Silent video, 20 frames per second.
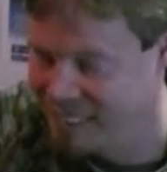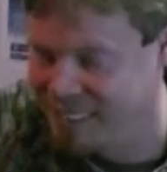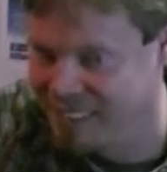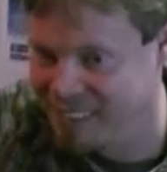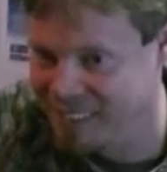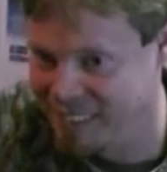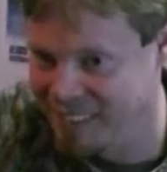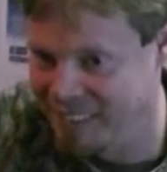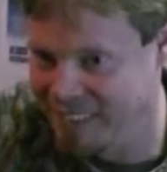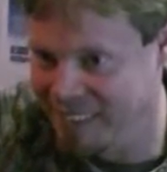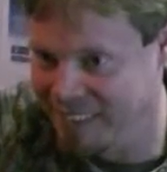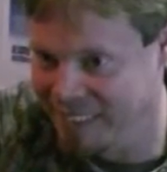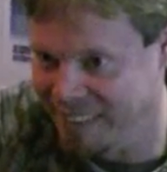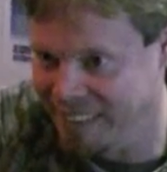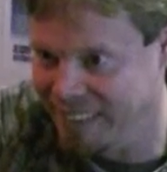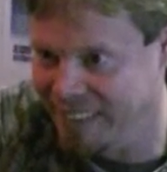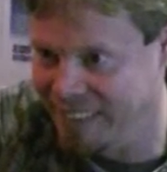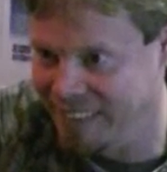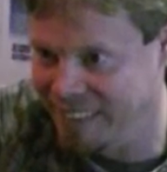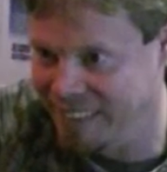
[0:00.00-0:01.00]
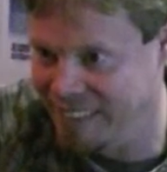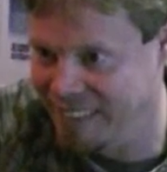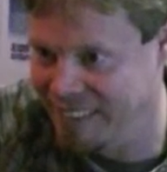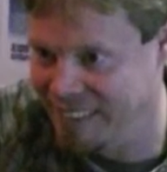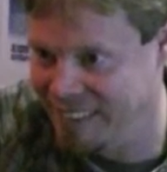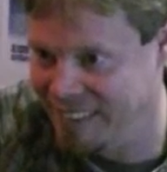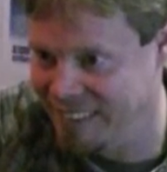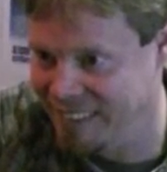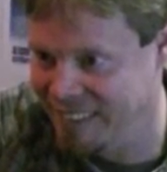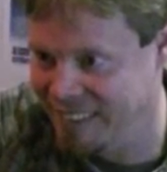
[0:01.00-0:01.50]
You know, and
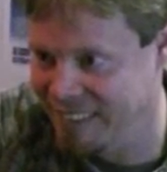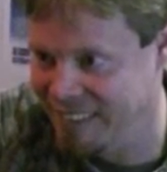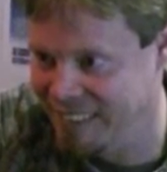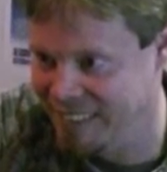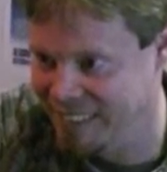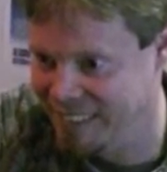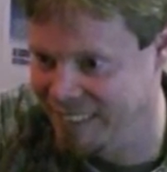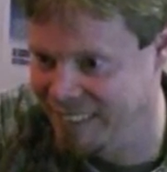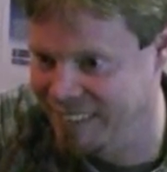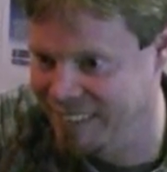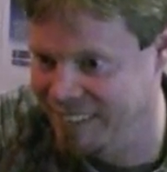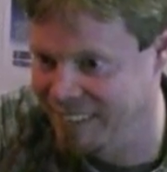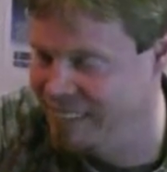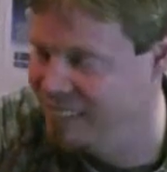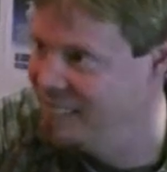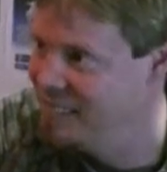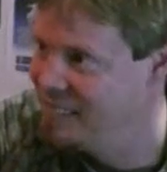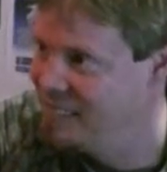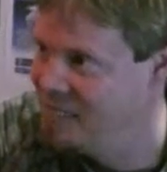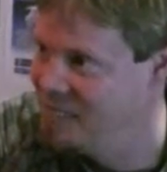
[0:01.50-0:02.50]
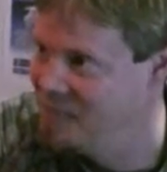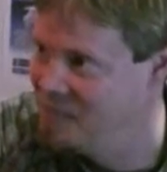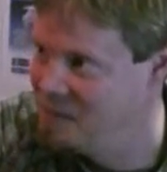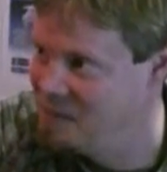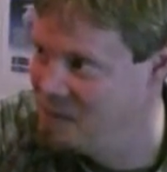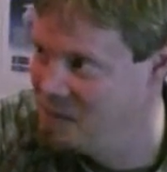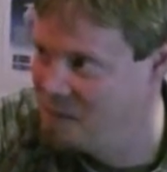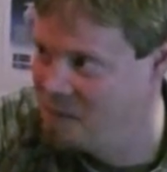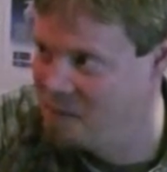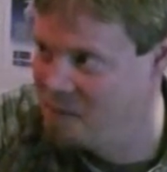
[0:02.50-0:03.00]
I was saying to
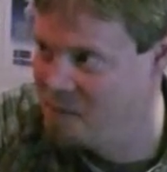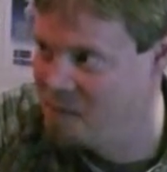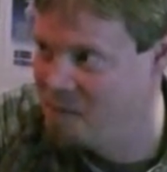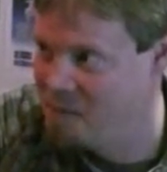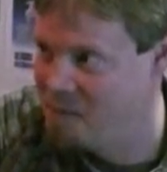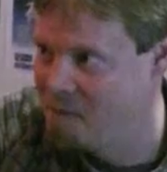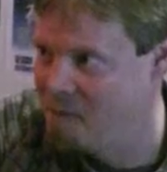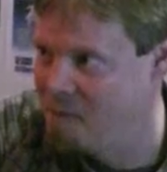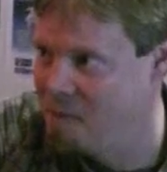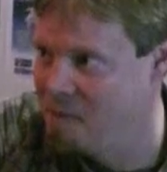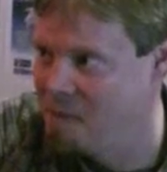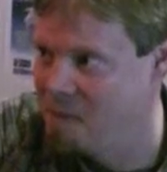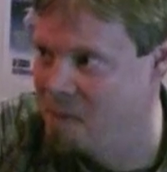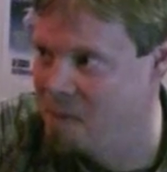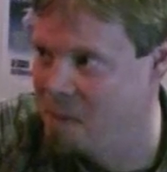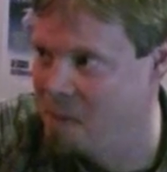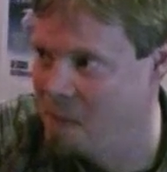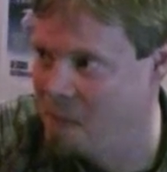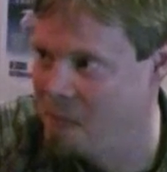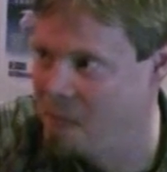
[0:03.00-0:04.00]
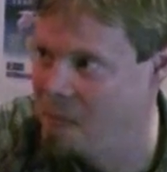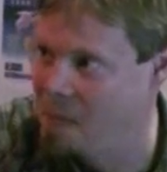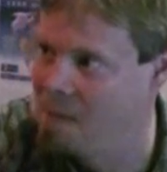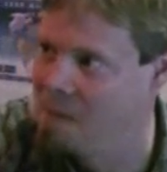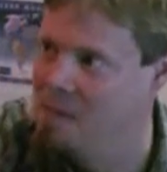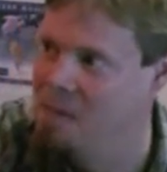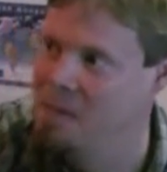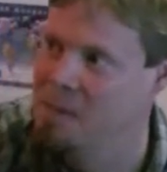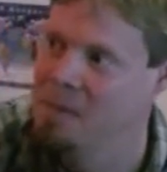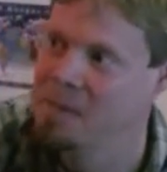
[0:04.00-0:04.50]
her like, hey, I
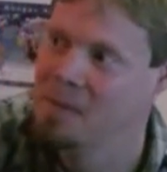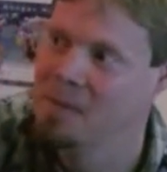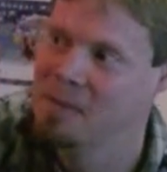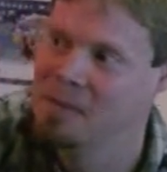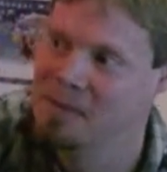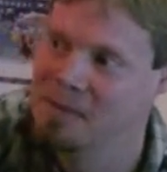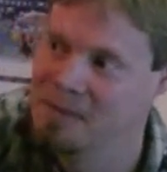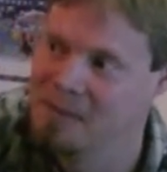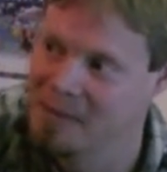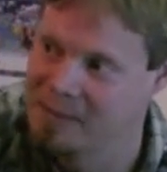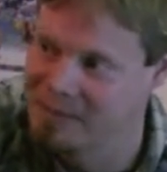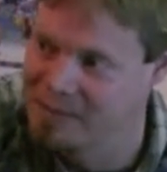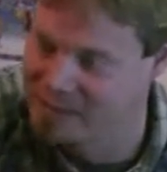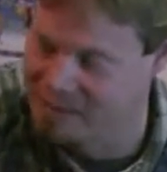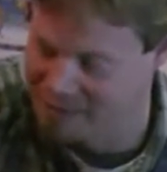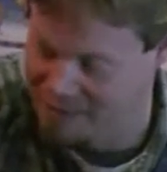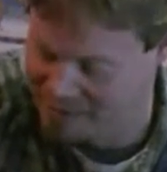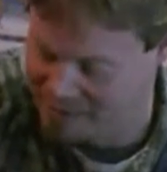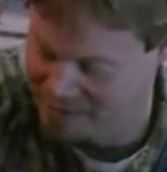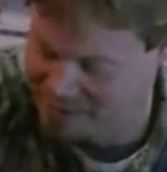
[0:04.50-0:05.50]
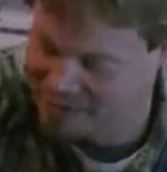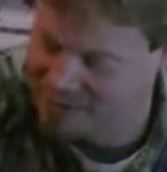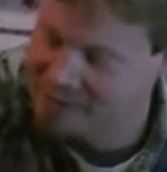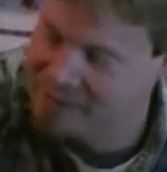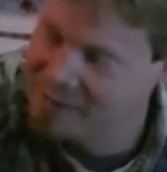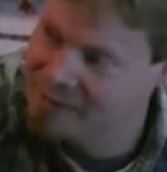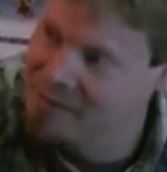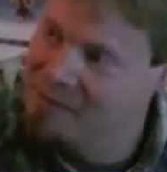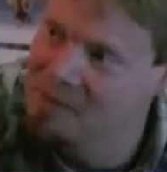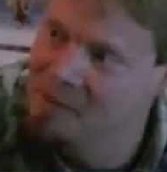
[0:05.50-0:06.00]
just need to find
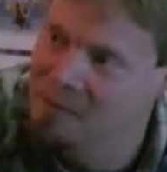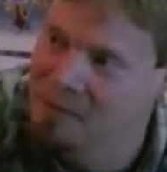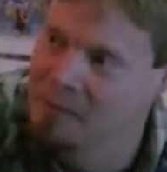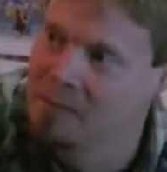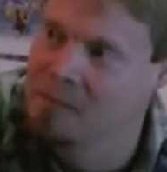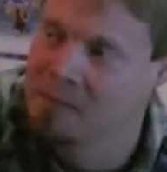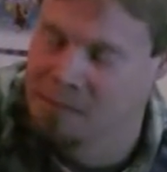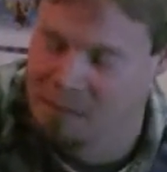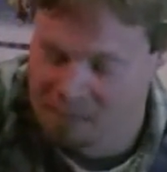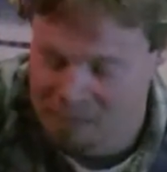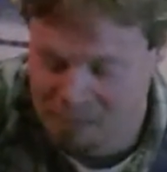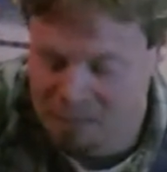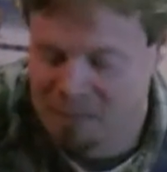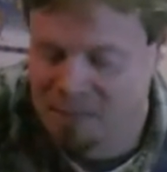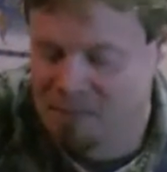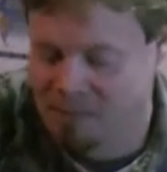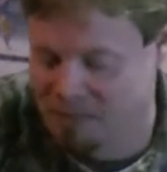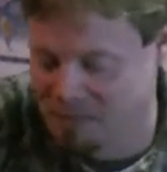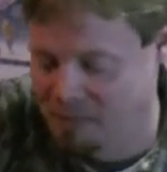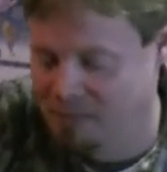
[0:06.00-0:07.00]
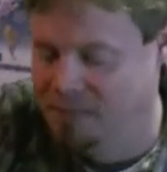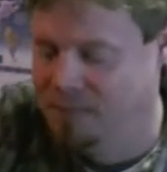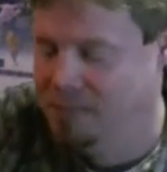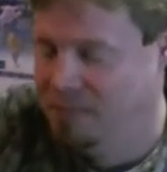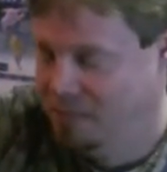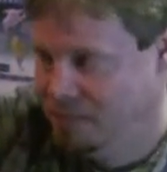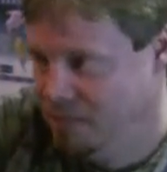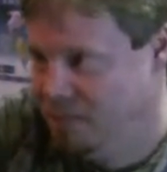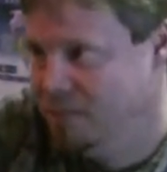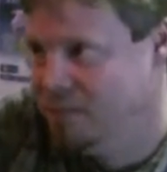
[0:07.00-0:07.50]
something stable
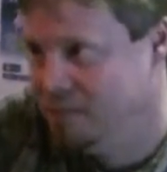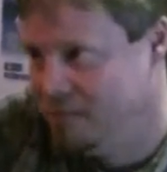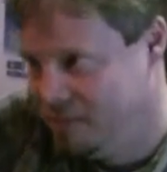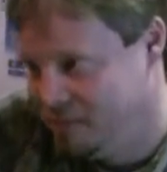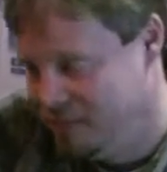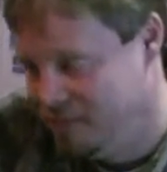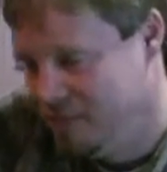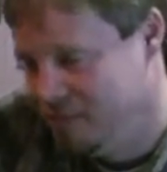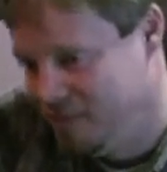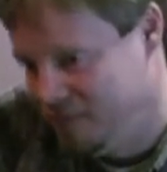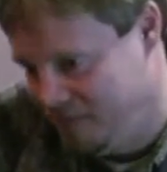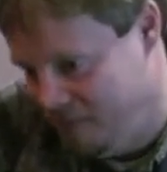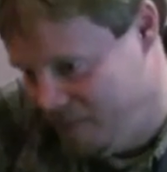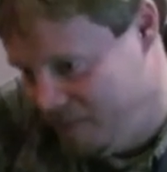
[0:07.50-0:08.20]
that's you know,